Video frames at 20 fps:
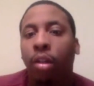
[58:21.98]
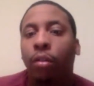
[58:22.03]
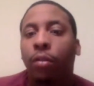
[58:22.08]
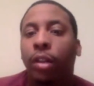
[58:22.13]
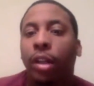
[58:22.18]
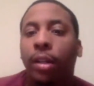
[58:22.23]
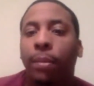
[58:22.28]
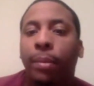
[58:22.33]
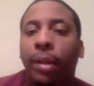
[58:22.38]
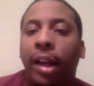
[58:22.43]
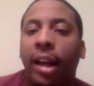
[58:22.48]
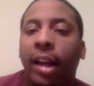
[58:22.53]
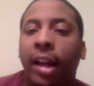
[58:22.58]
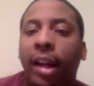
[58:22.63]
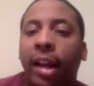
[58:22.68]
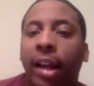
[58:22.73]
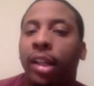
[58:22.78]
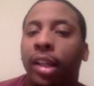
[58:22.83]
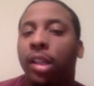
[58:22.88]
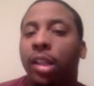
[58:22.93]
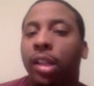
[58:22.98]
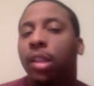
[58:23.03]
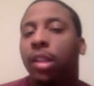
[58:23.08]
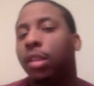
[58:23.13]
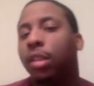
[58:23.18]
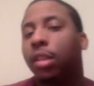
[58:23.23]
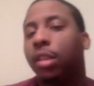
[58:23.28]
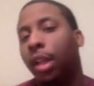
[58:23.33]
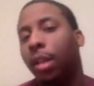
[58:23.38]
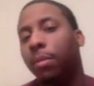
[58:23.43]
No running back
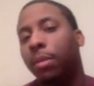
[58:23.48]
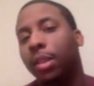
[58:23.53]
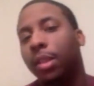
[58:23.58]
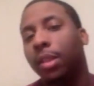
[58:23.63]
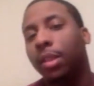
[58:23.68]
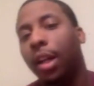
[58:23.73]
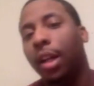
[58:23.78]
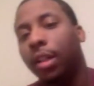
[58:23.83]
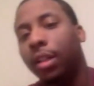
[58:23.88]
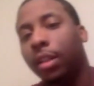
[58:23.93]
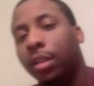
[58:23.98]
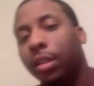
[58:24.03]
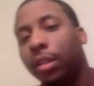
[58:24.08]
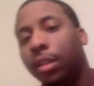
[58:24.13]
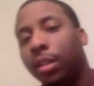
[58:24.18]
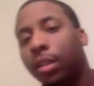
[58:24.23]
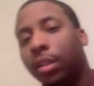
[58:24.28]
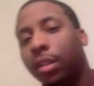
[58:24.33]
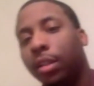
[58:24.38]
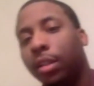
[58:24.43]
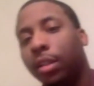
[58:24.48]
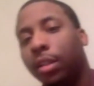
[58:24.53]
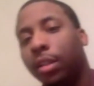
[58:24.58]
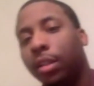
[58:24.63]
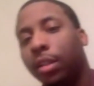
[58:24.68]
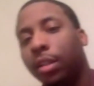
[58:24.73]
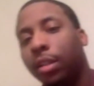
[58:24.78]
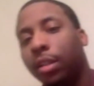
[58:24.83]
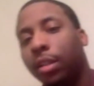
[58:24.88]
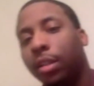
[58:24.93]
is James Conner. I'm
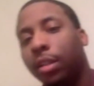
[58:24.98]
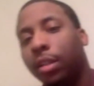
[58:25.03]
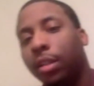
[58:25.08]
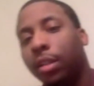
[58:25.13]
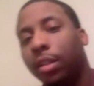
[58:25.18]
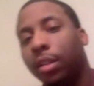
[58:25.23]
big on